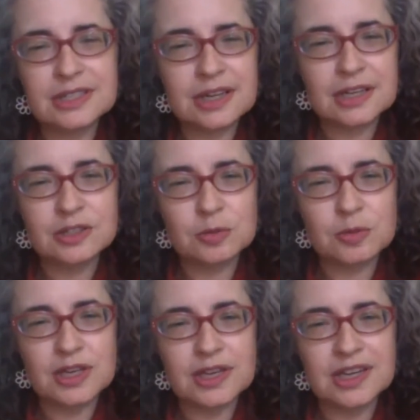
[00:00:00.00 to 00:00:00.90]
nights a
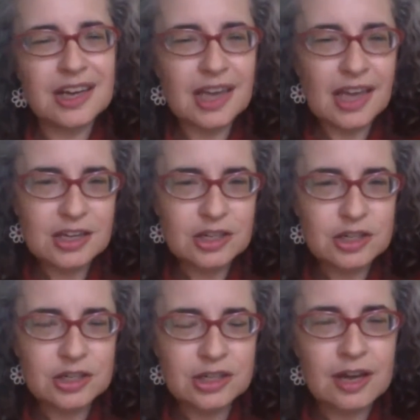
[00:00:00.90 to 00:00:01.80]
week, and
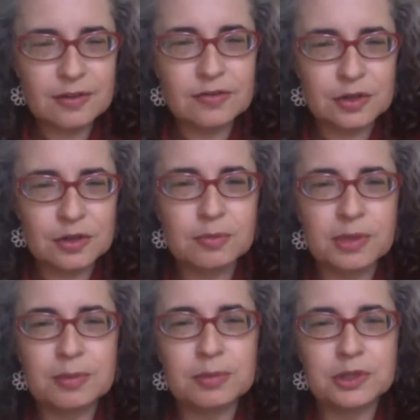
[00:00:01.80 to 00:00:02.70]
occasionally I've even heard of
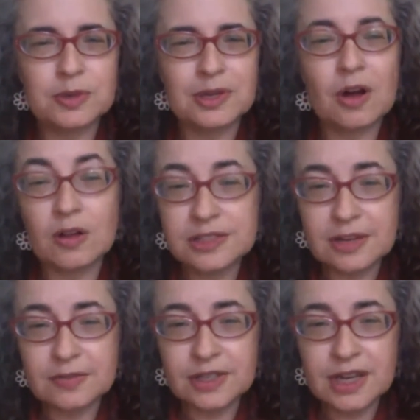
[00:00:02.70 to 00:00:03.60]
people doing all
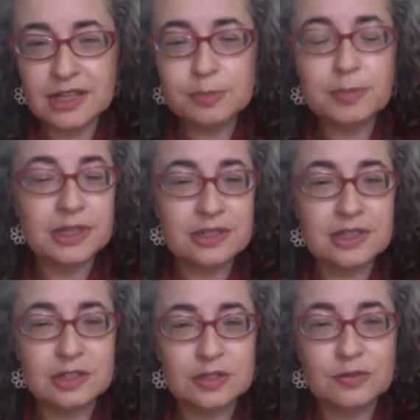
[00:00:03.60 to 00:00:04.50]
7 nights because
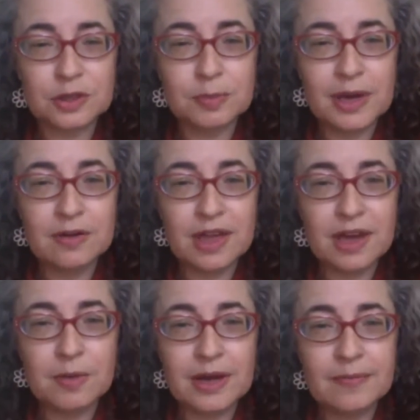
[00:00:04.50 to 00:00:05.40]
they just feel better
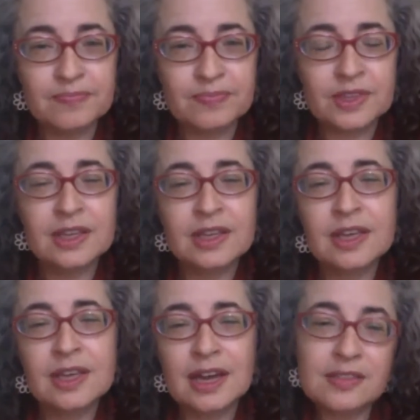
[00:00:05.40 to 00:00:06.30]
that way.
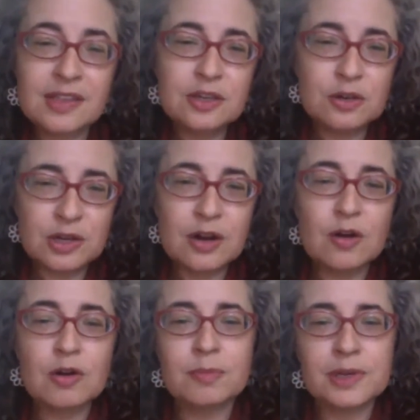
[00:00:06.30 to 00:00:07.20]
And then you're at
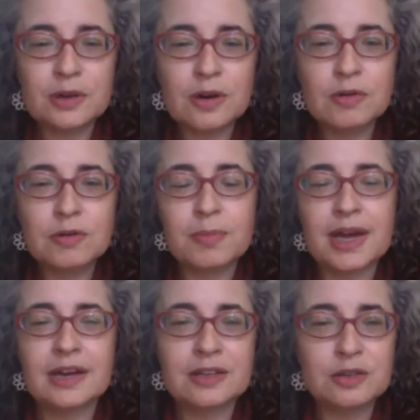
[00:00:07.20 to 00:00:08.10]
home in your own
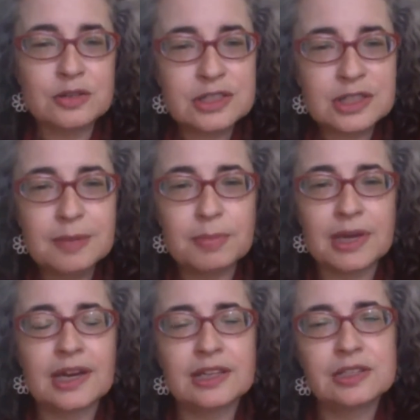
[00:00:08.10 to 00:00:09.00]
bed and you're
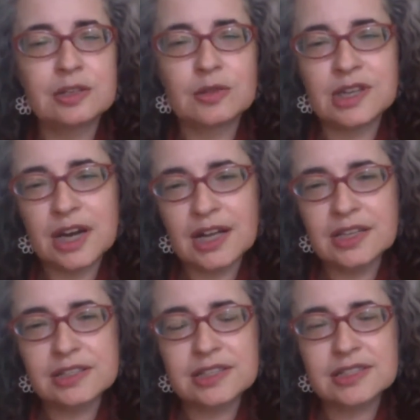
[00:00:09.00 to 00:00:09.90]
sleeping, and so the
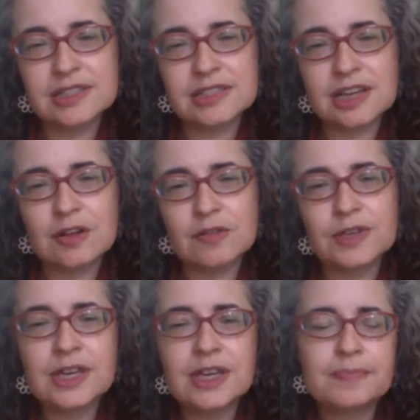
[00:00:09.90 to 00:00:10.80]
dialysis itself,
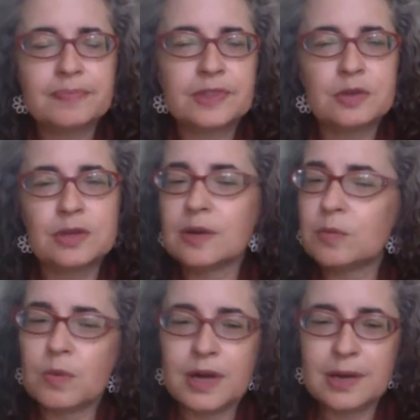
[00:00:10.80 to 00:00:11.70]
you
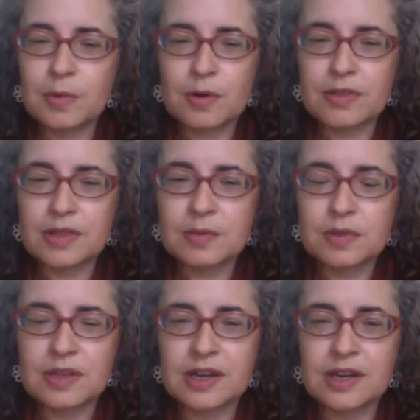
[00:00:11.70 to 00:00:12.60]
get way more than
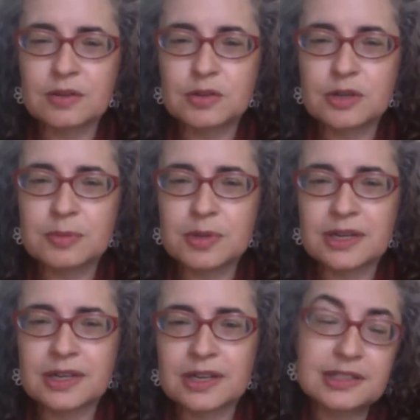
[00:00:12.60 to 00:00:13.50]
with any other
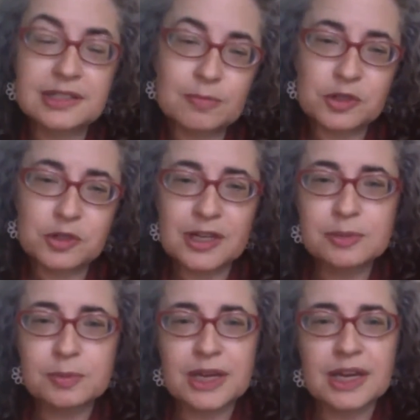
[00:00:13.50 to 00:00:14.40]
treatment except for
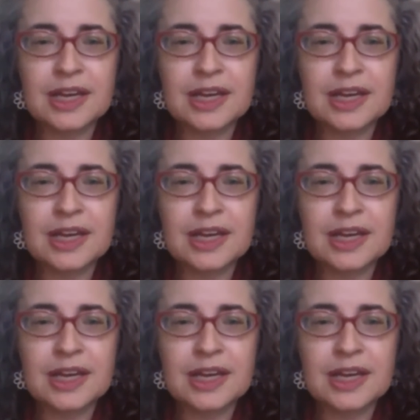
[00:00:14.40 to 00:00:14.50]
transplant,